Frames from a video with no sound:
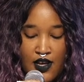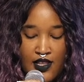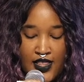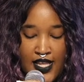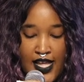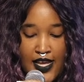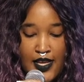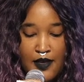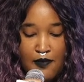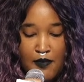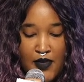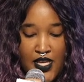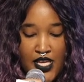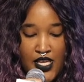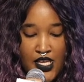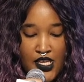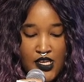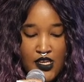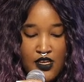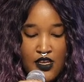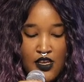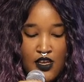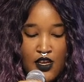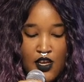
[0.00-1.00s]
like
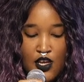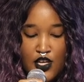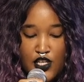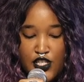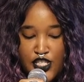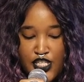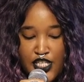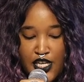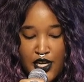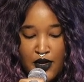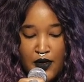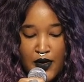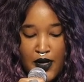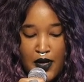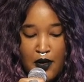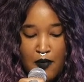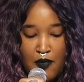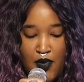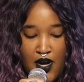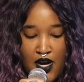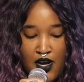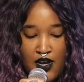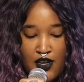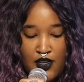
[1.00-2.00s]
me sharing a
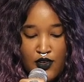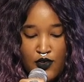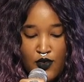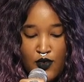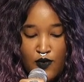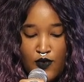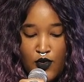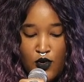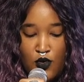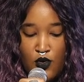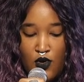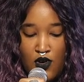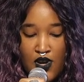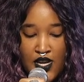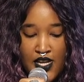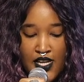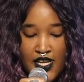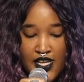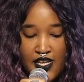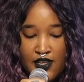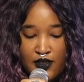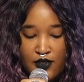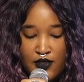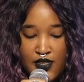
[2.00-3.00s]
bond over
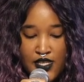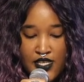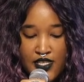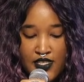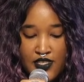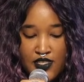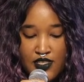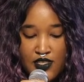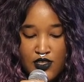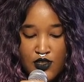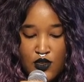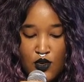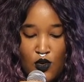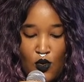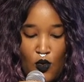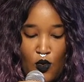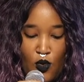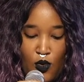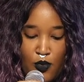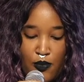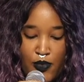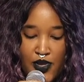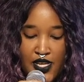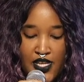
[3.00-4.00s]
chronic illness
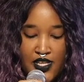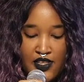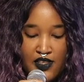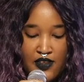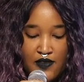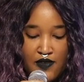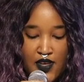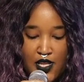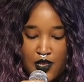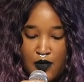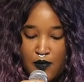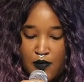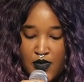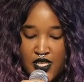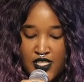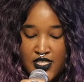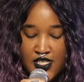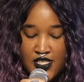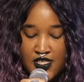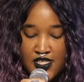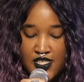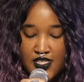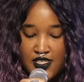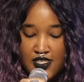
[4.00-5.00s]
or being
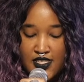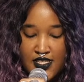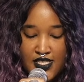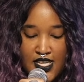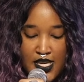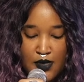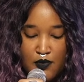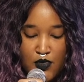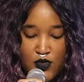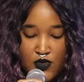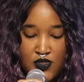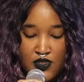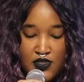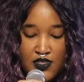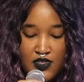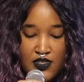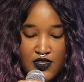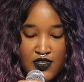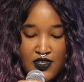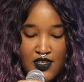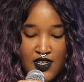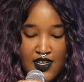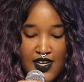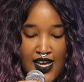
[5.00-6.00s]
developmentally disabled.
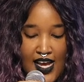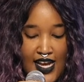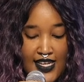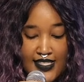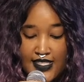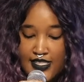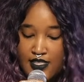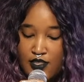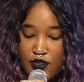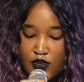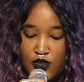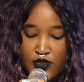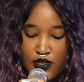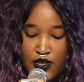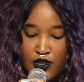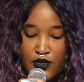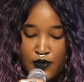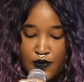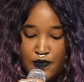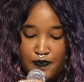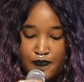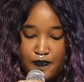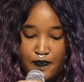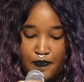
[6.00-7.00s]
I still
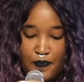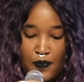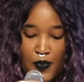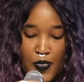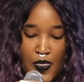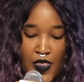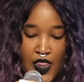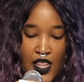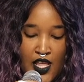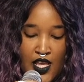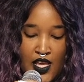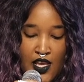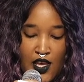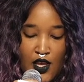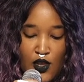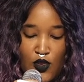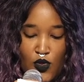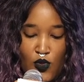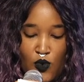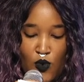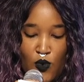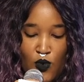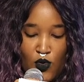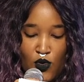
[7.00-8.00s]
don't.
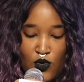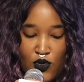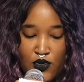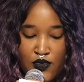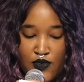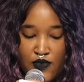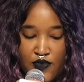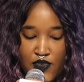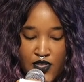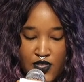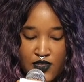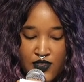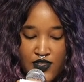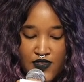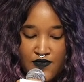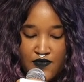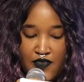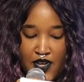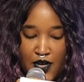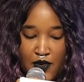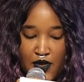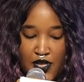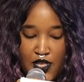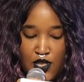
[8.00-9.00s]
The world feels
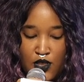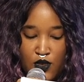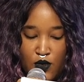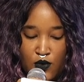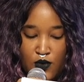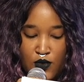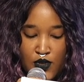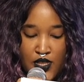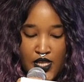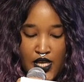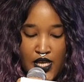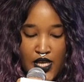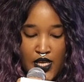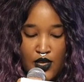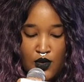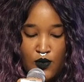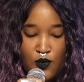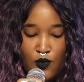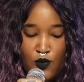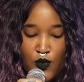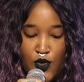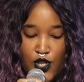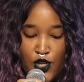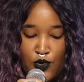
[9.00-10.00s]
very lonely
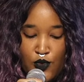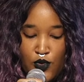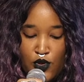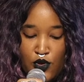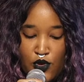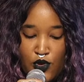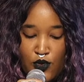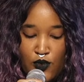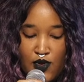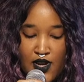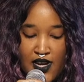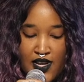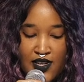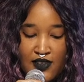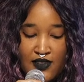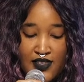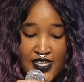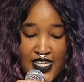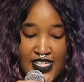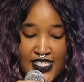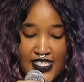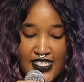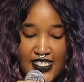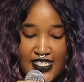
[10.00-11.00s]
when you look
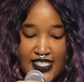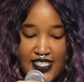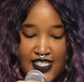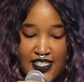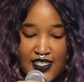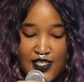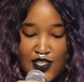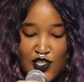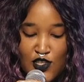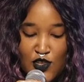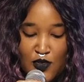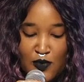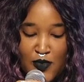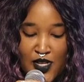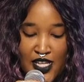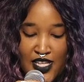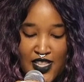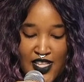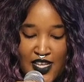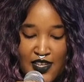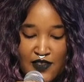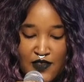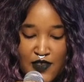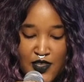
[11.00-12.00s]
around and see so
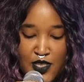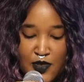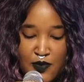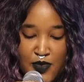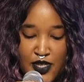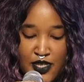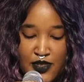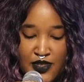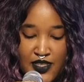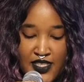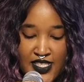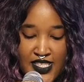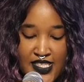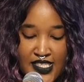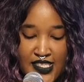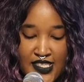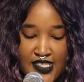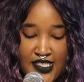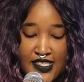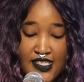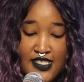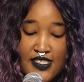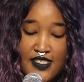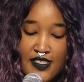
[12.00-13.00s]
many life
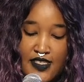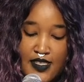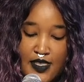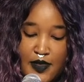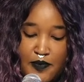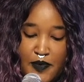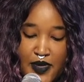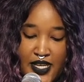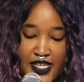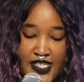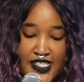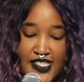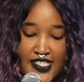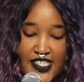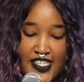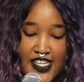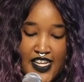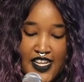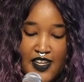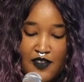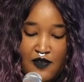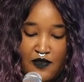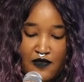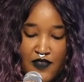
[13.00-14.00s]
experiences depicted
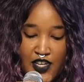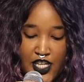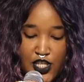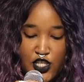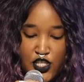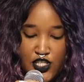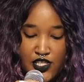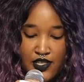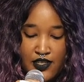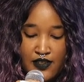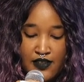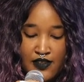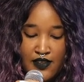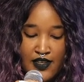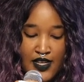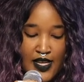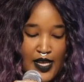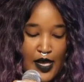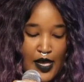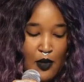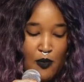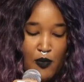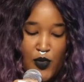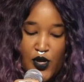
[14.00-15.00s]
in fiction,
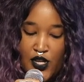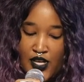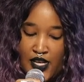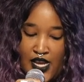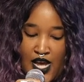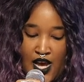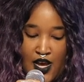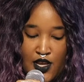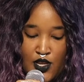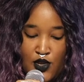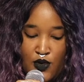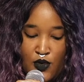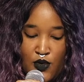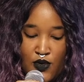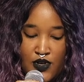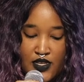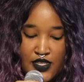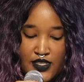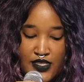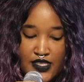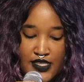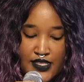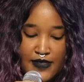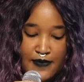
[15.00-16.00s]
but not
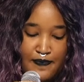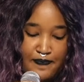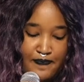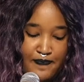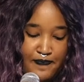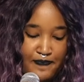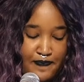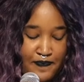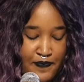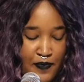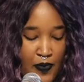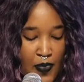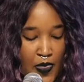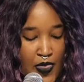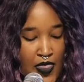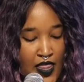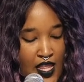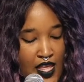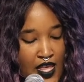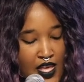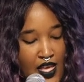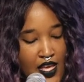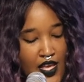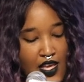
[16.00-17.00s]
yours.
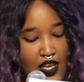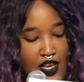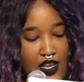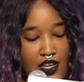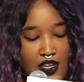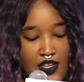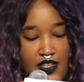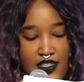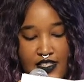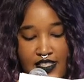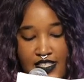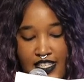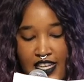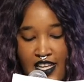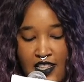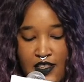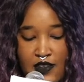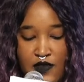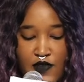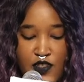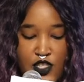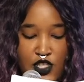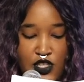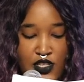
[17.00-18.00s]

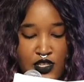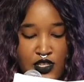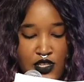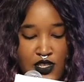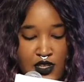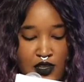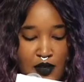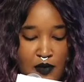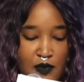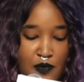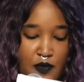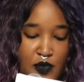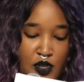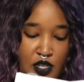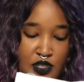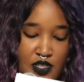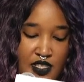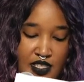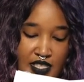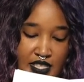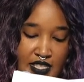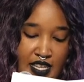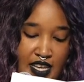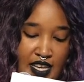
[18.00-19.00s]
Television,
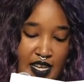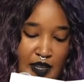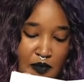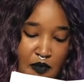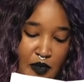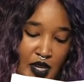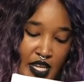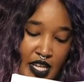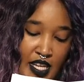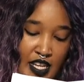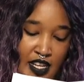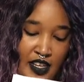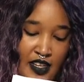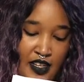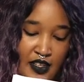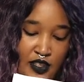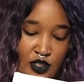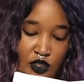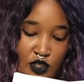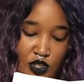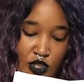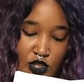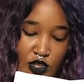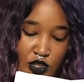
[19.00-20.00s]
books, and
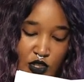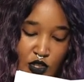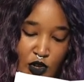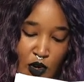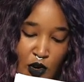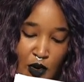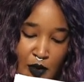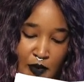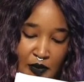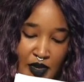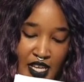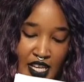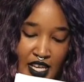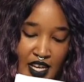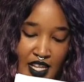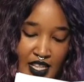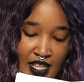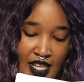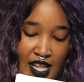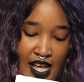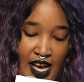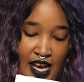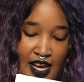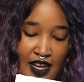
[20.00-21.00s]
media taught me a
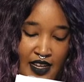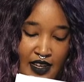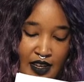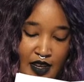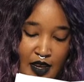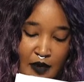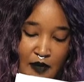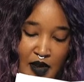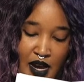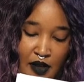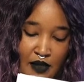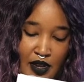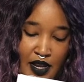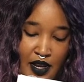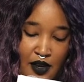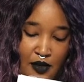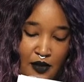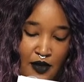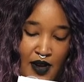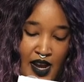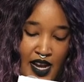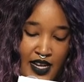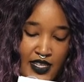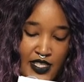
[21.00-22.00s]
lot about
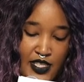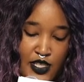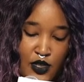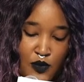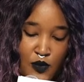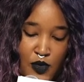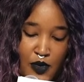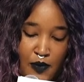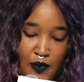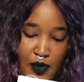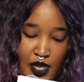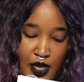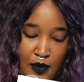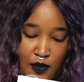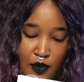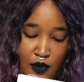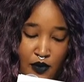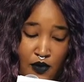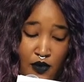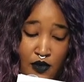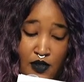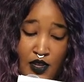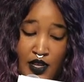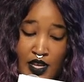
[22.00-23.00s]
interacting with
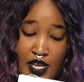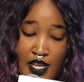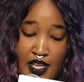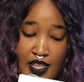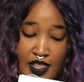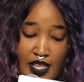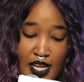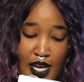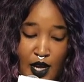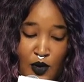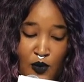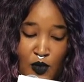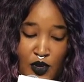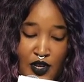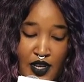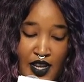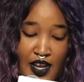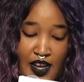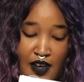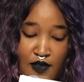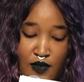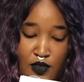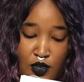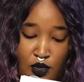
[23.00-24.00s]
people that I wouldn't
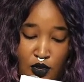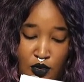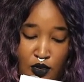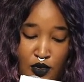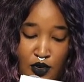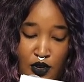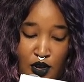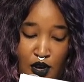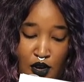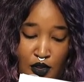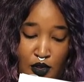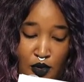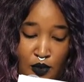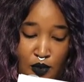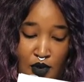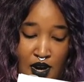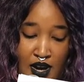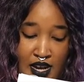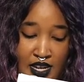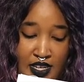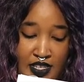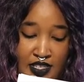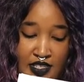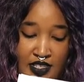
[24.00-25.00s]
have learned
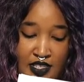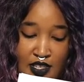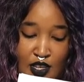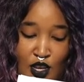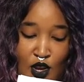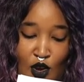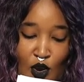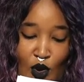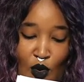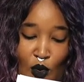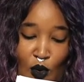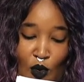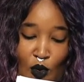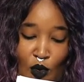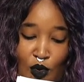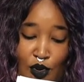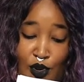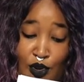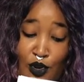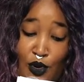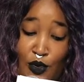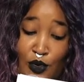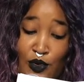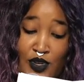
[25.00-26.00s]
otherwise or
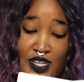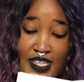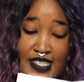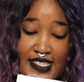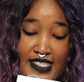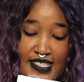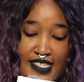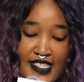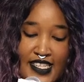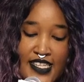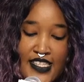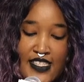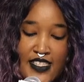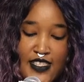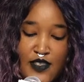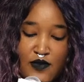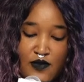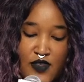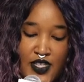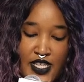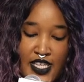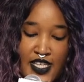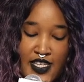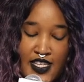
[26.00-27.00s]
known
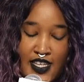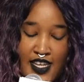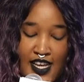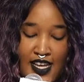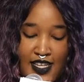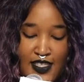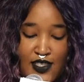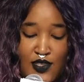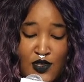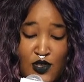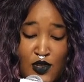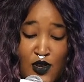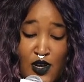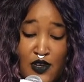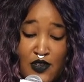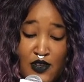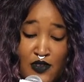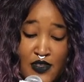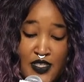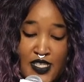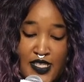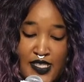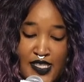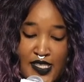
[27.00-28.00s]
instinctively as
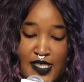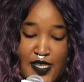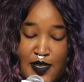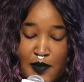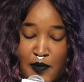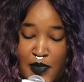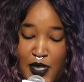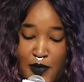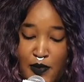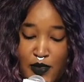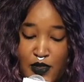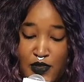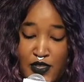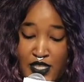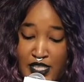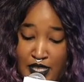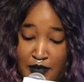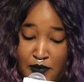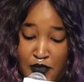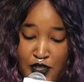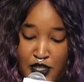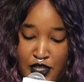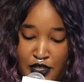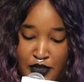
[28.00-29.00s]
non-autistic people
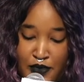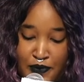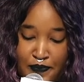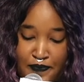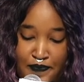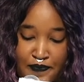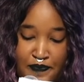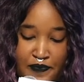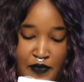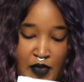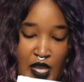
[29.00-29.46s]
seem to.